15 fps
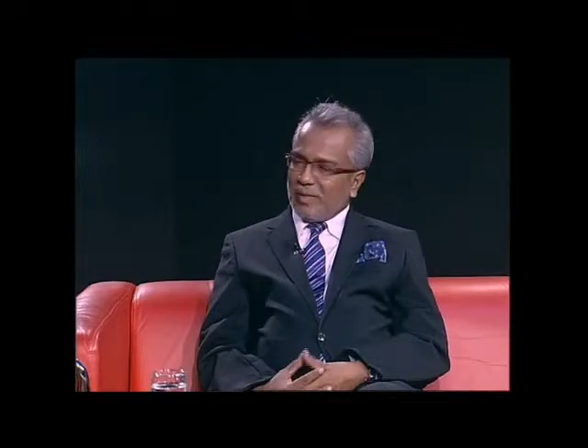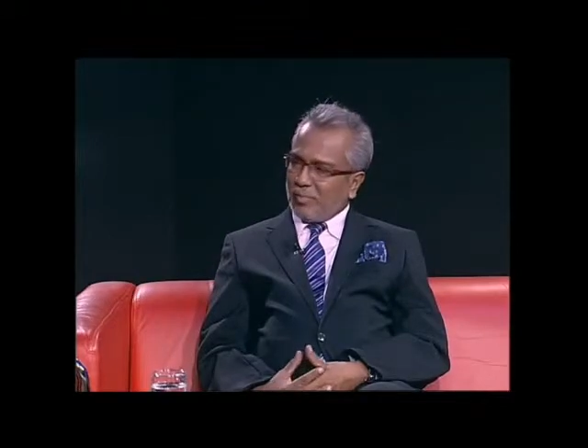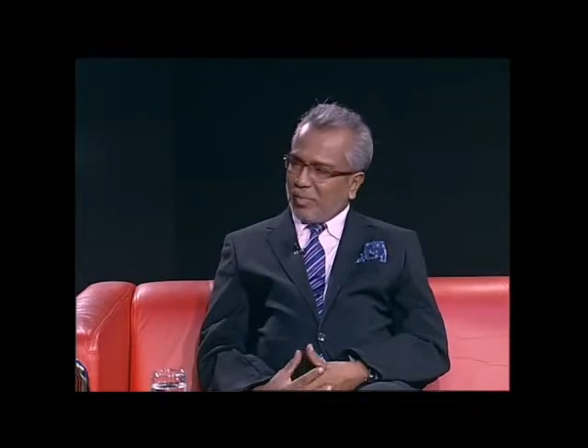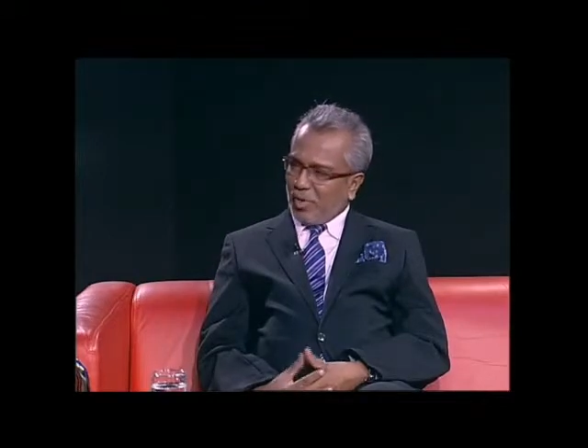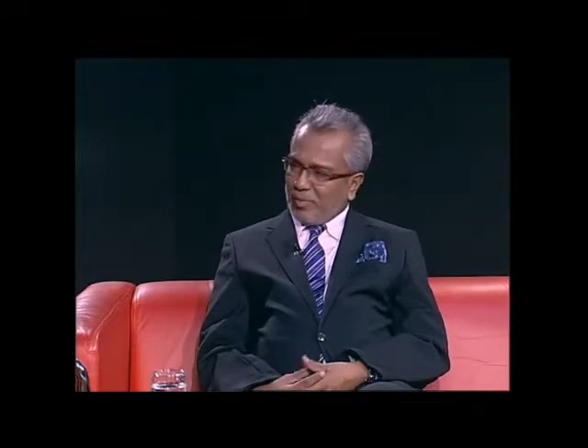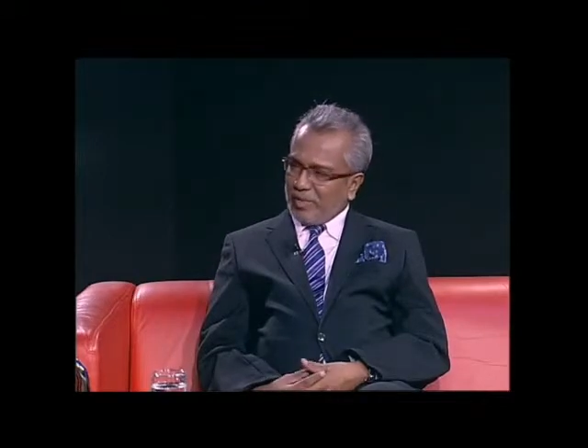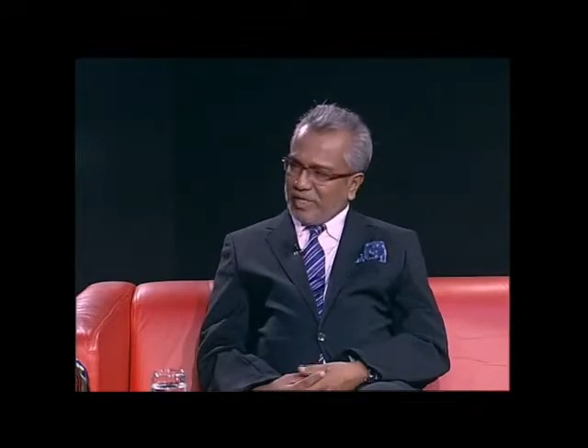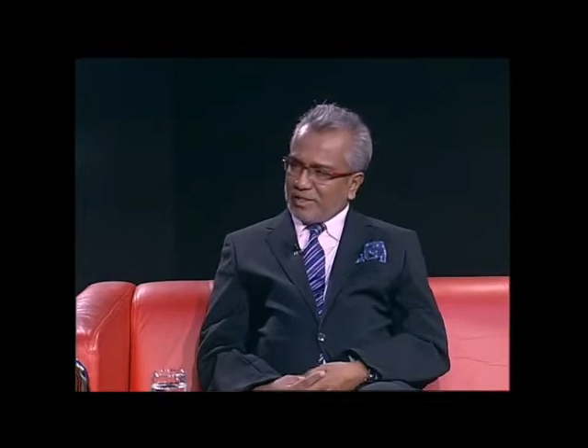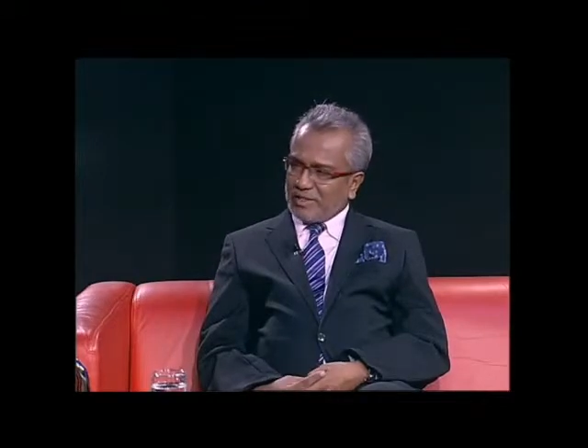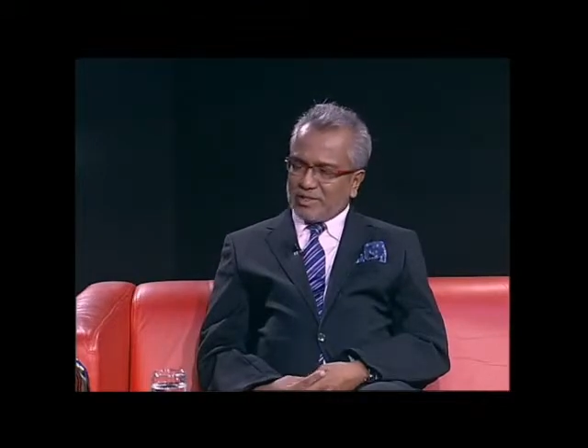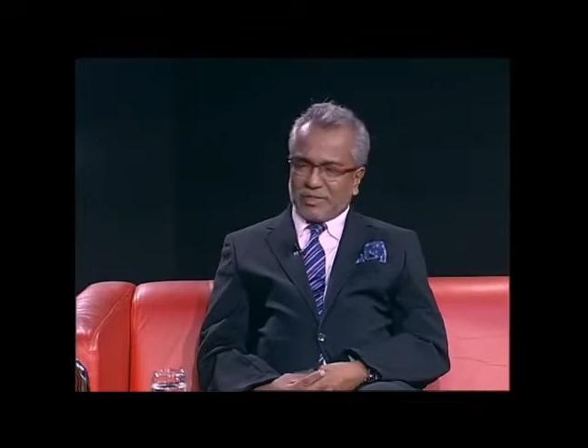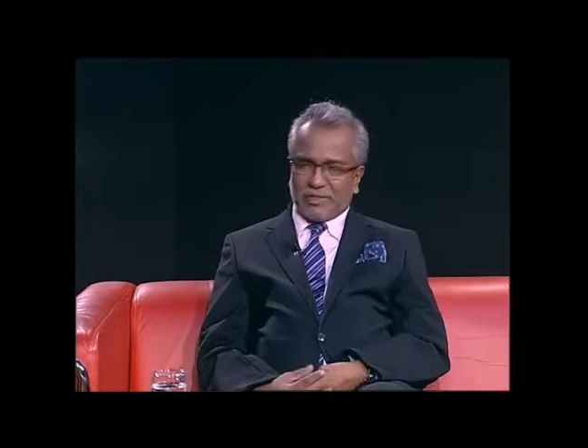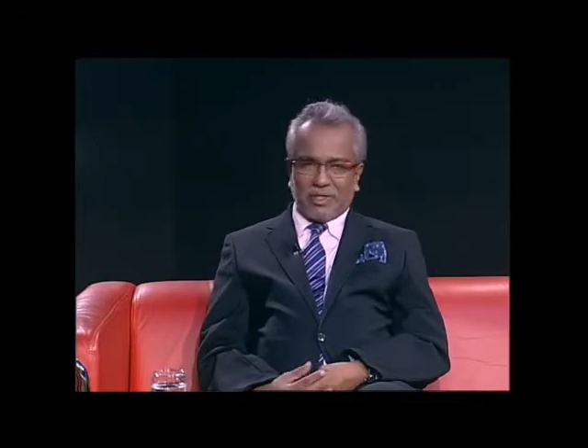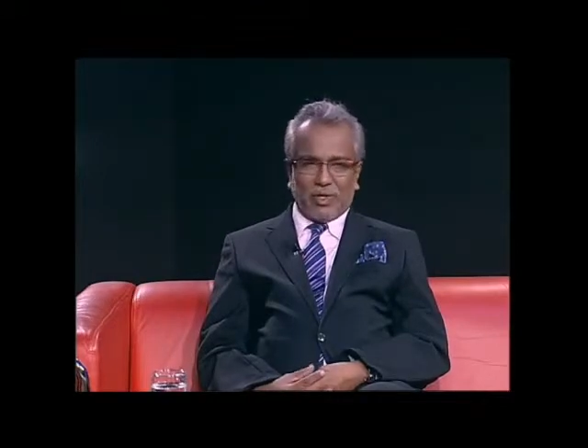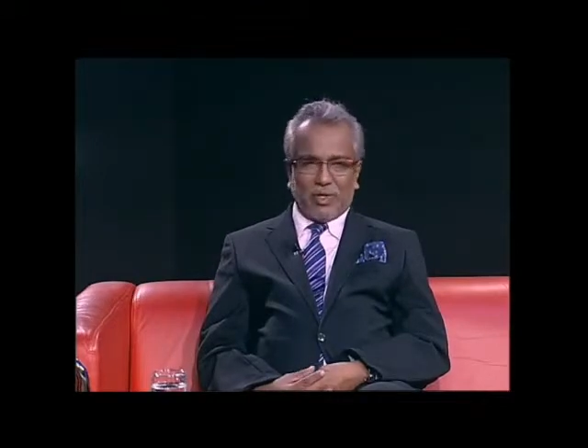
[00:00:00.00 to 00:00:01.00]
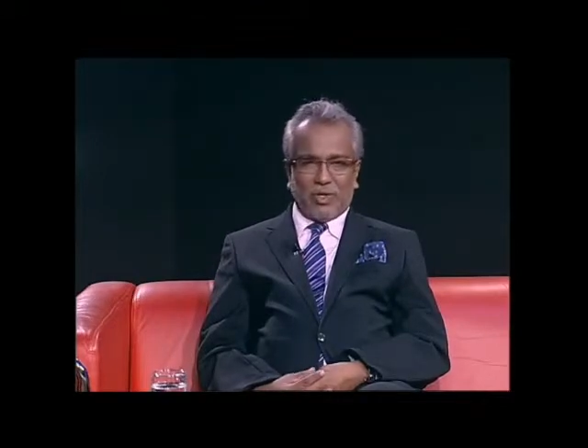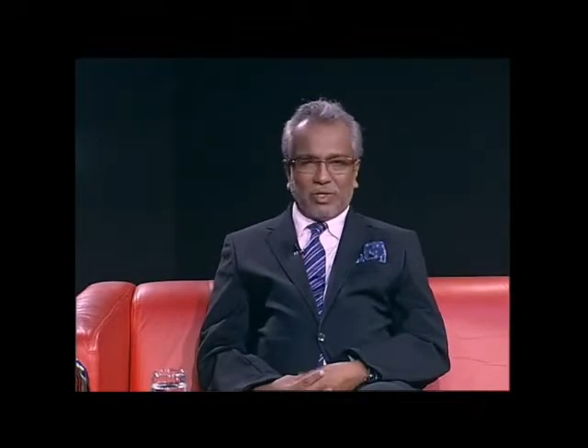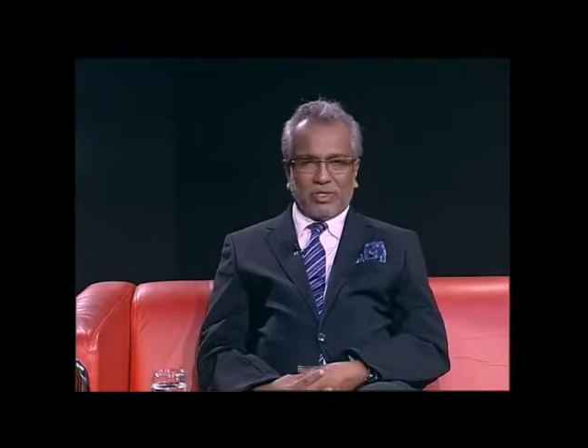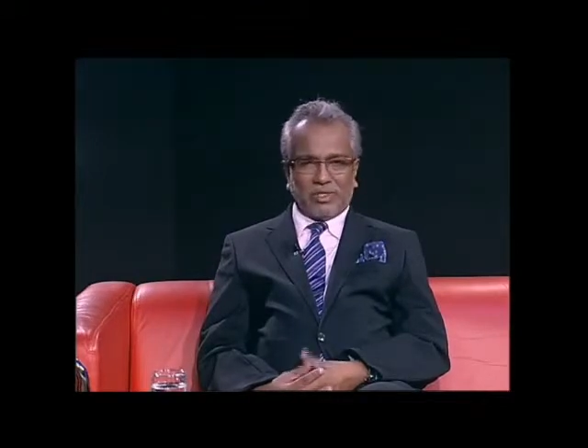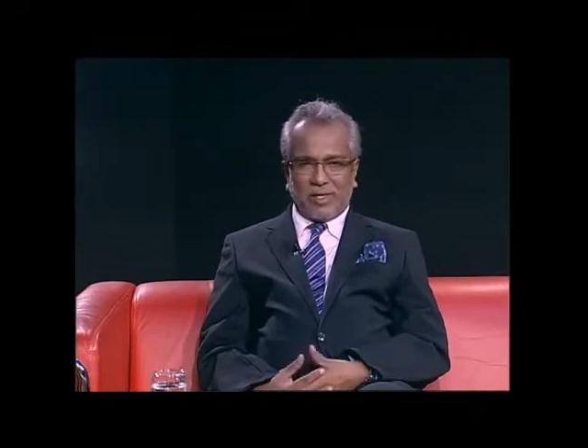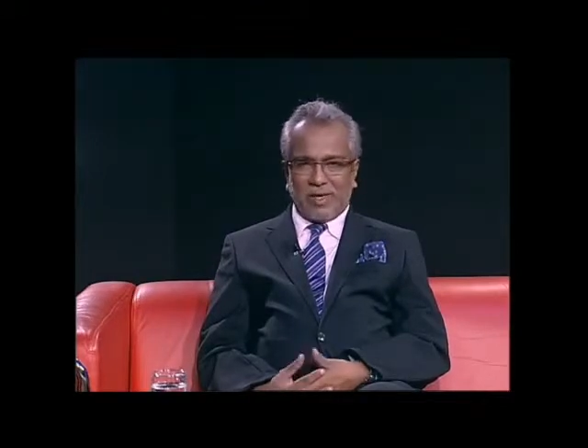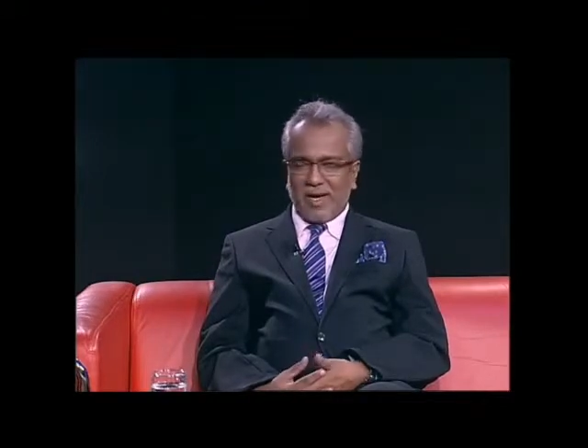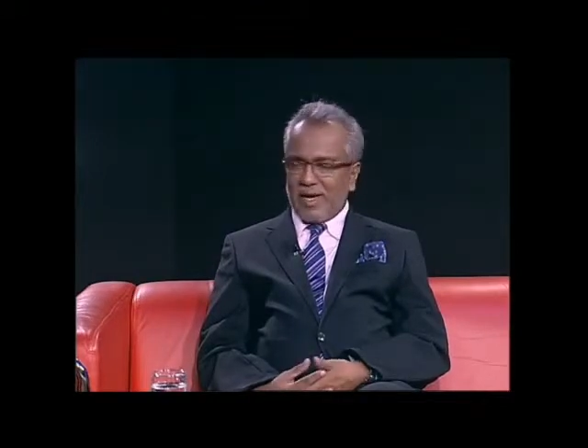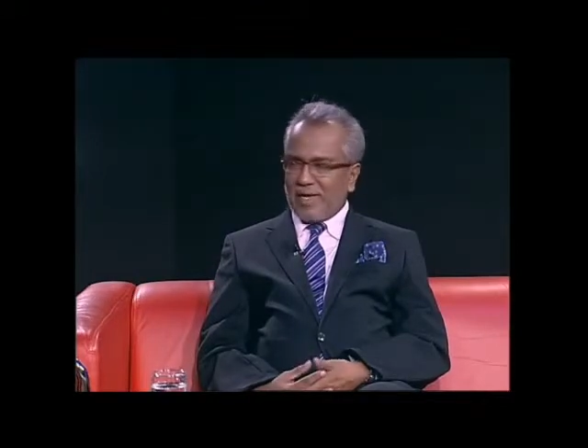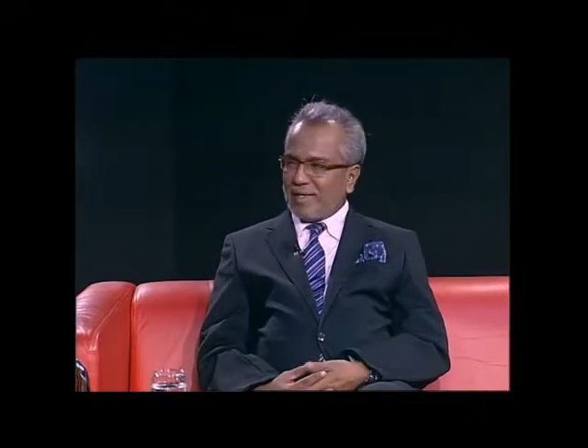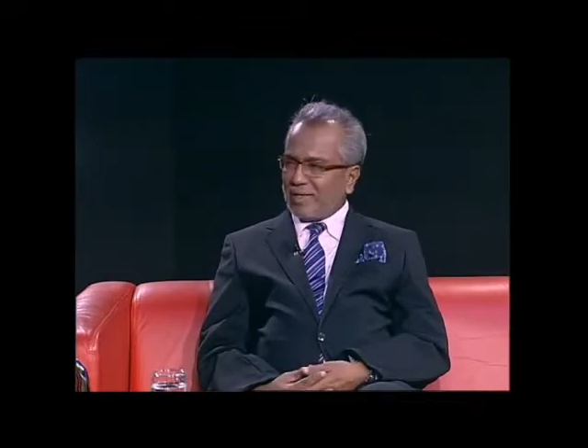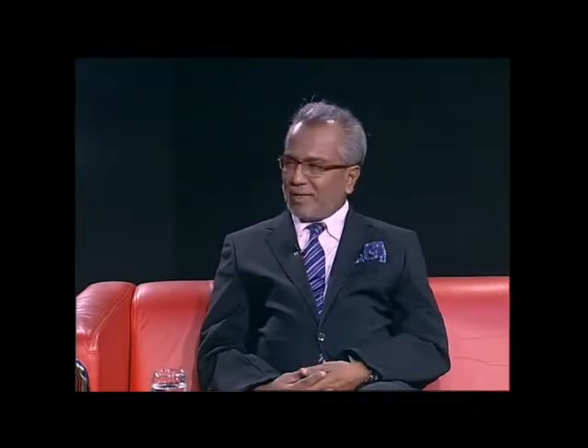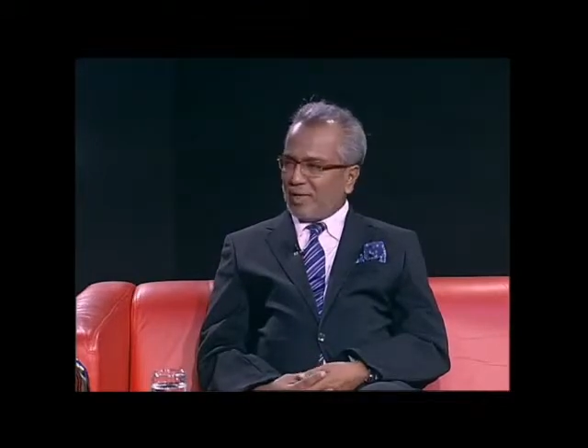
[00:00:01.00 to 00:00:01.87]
promise or threat